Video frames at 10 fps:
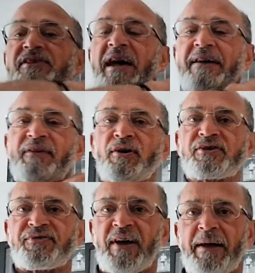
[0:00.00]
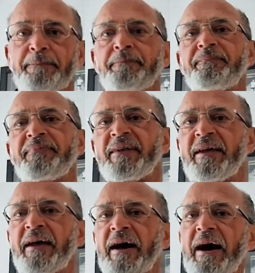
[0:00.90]
out of Oxfam
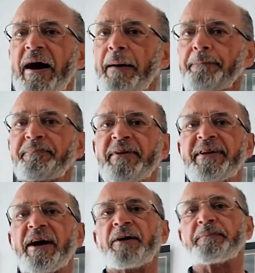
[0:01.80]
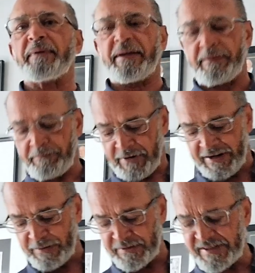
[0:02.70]
in Oadby,
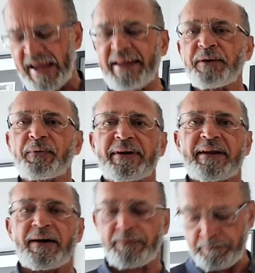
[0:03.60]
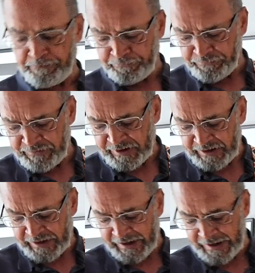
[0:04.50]
and it was sat in the window,
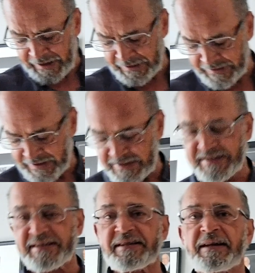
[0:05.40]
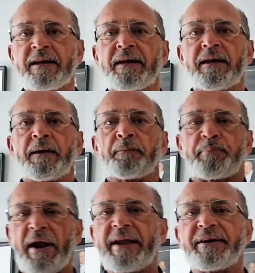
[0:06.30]
and it's
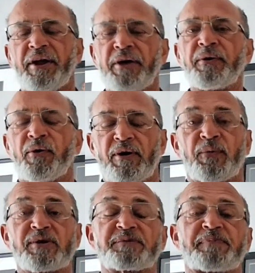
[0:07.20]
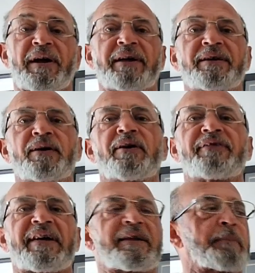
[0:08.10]
brand new, or it was brand new. I've
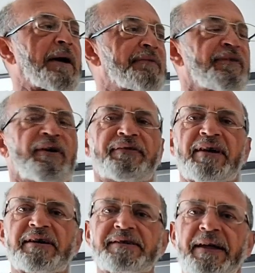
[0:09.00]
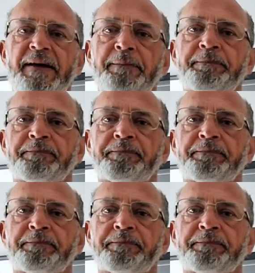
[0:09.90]
had it about 5 years now,